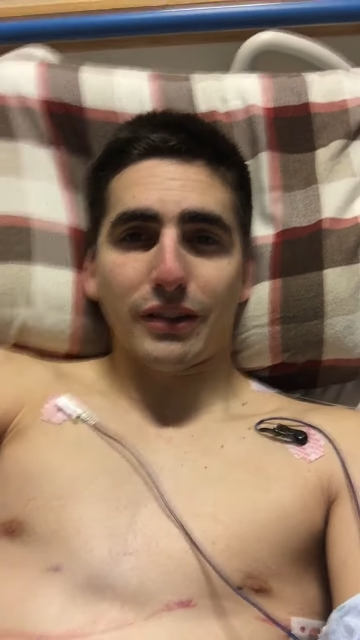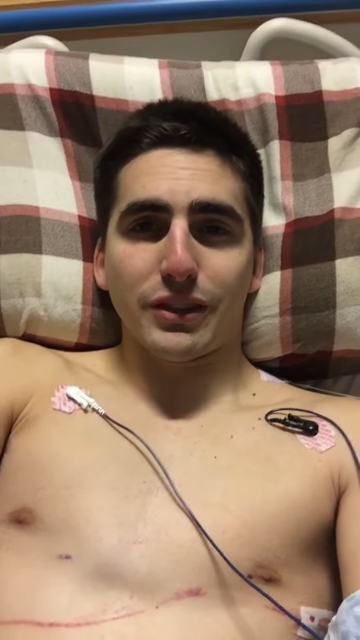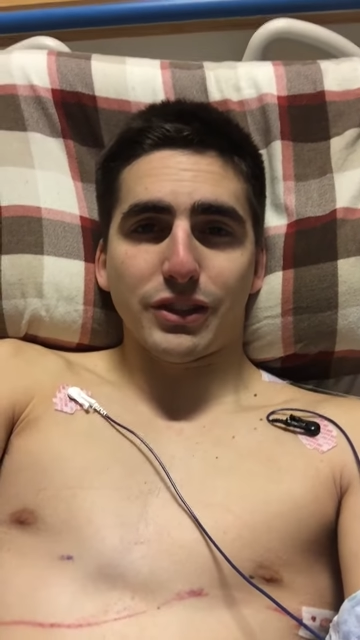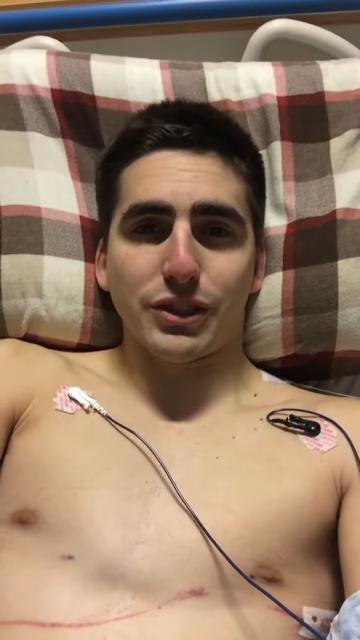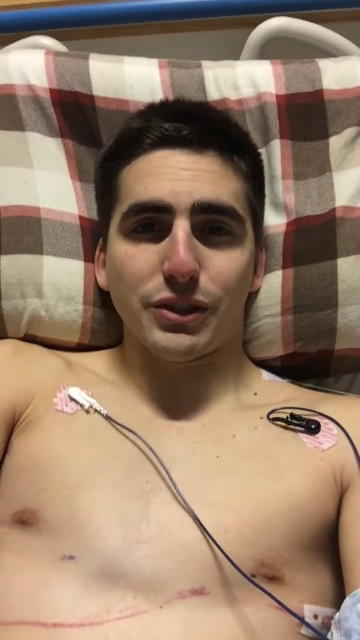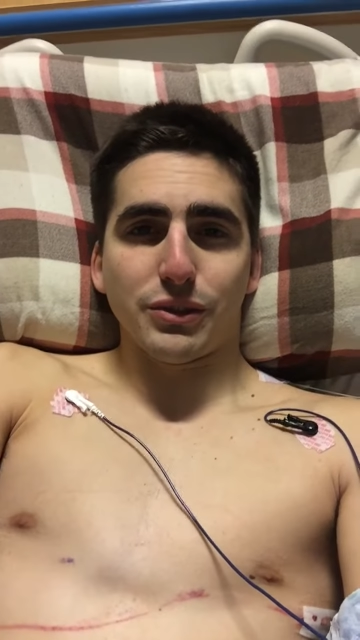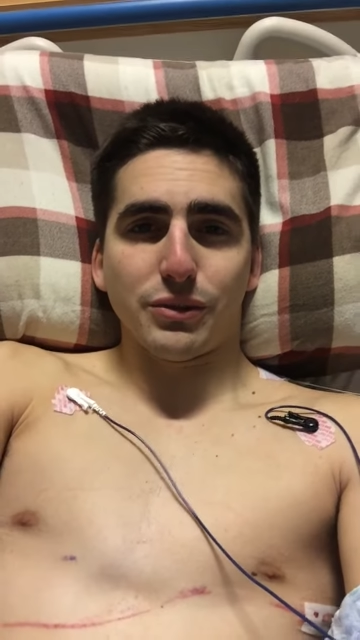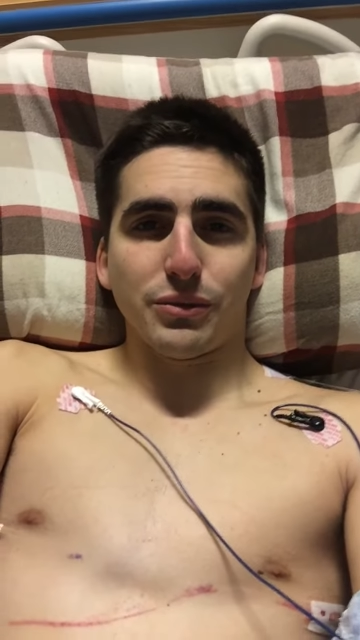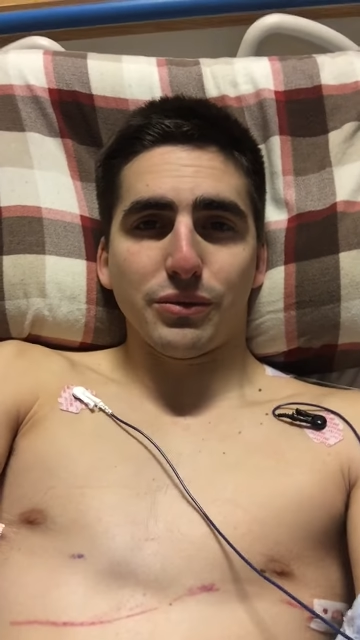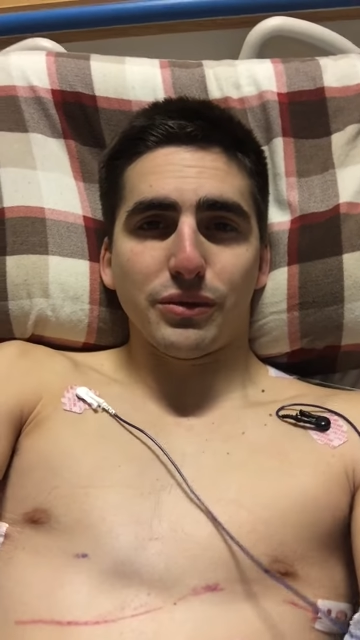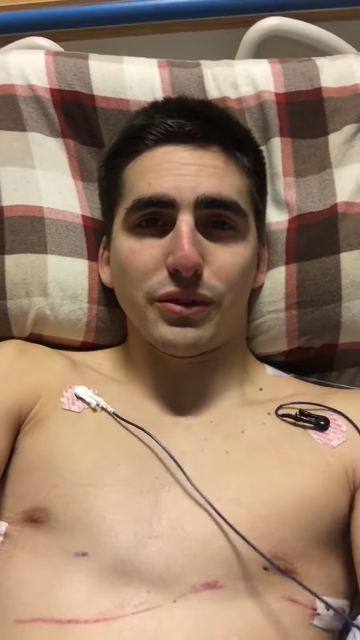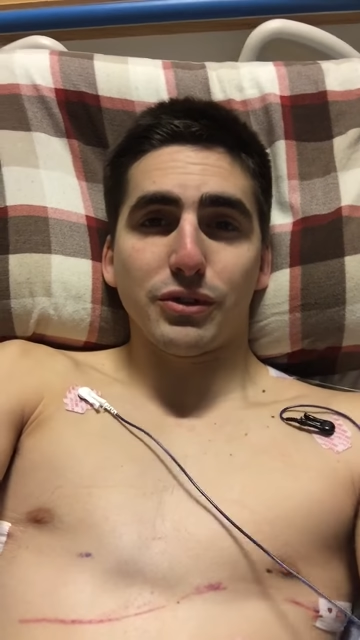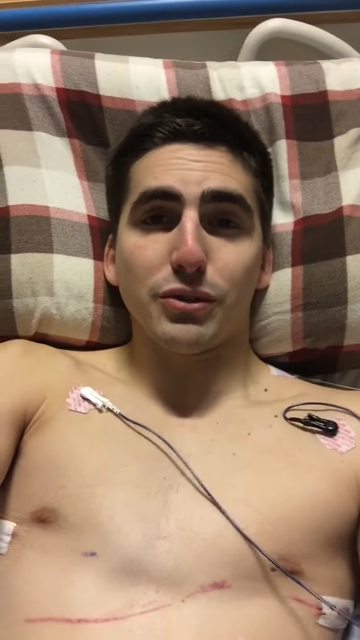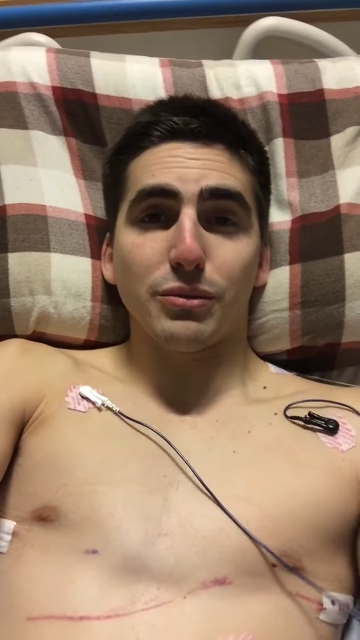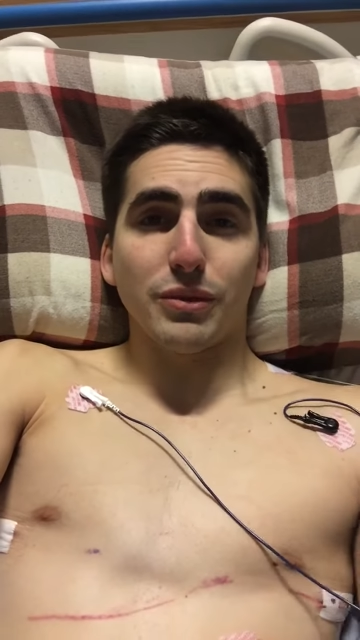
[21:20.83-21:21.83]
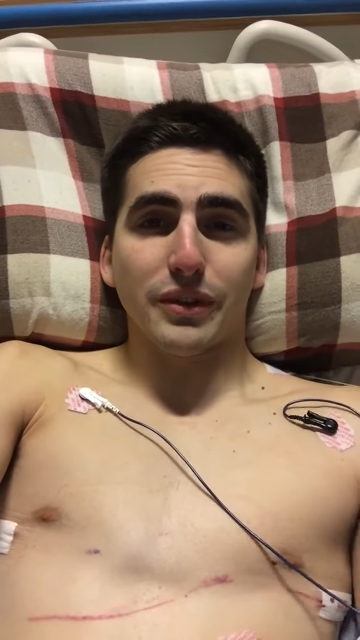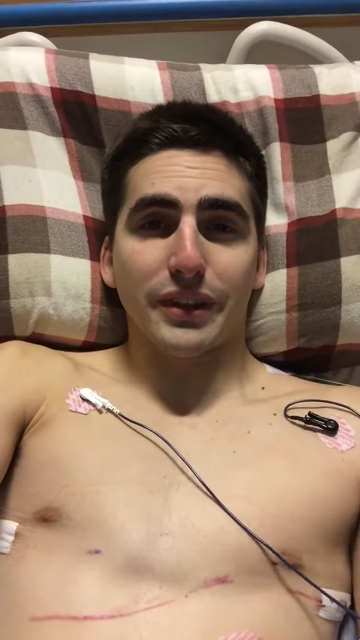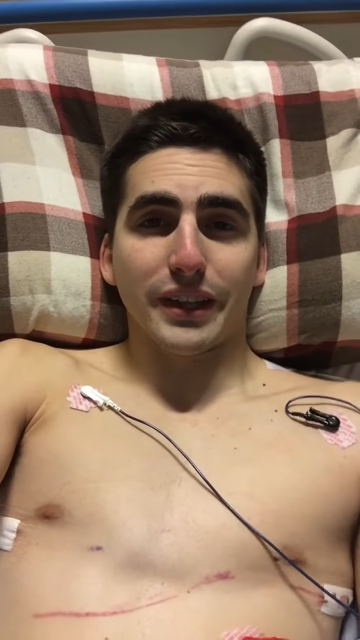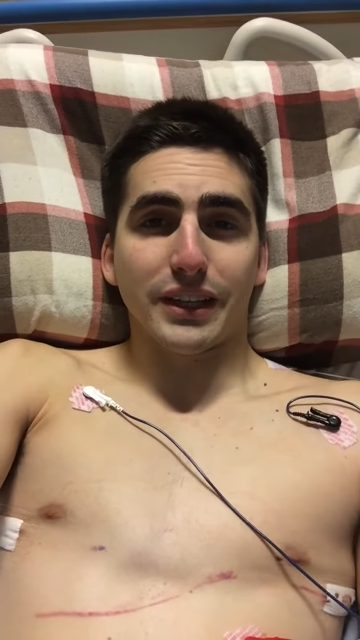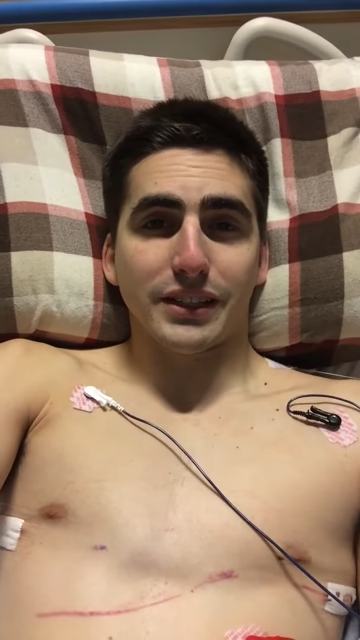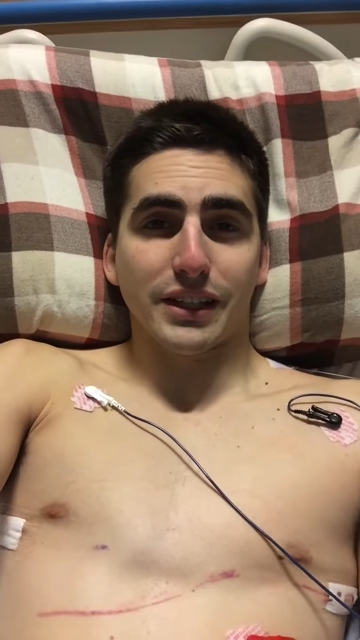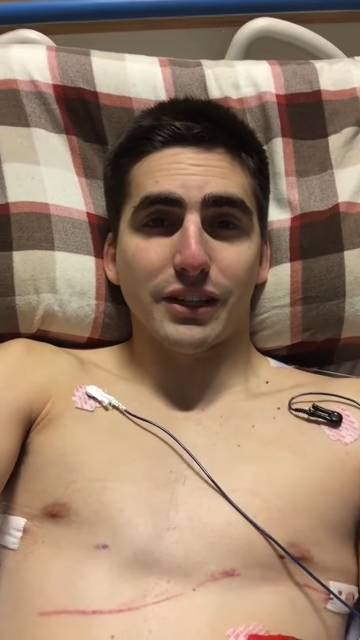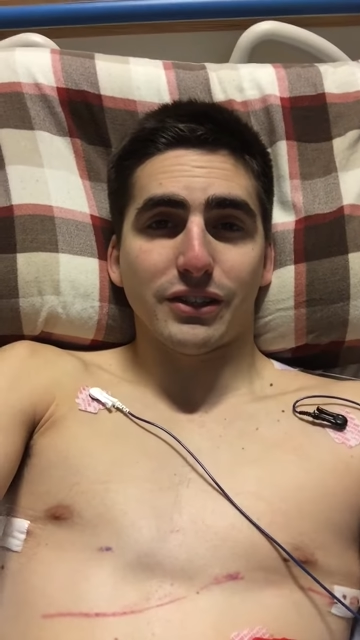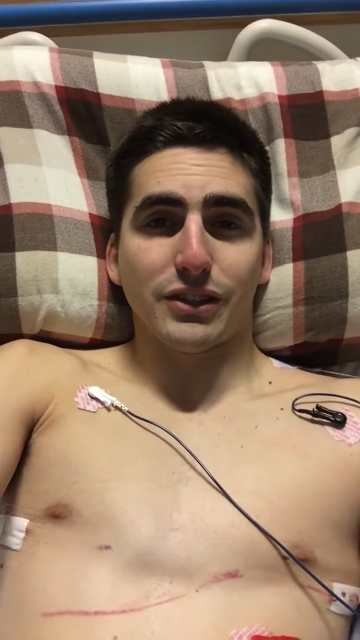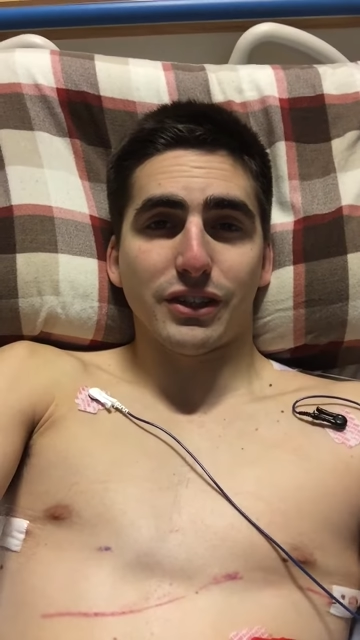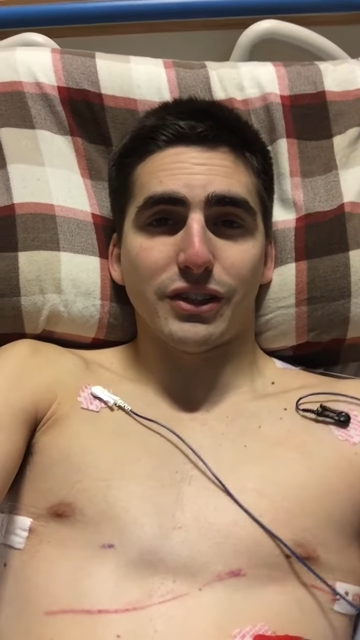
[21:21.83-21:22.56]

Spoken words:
and do the normal things I used